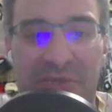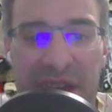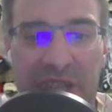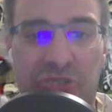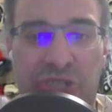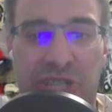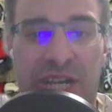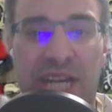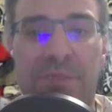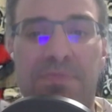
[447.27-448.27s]
extra
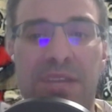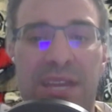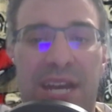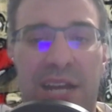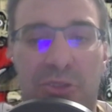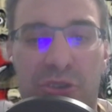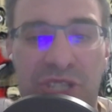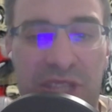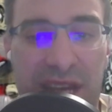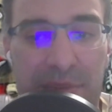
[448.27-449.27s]
time. Adonis
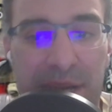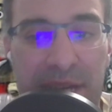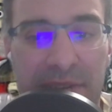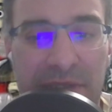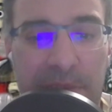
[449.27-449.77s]
Dama gives up a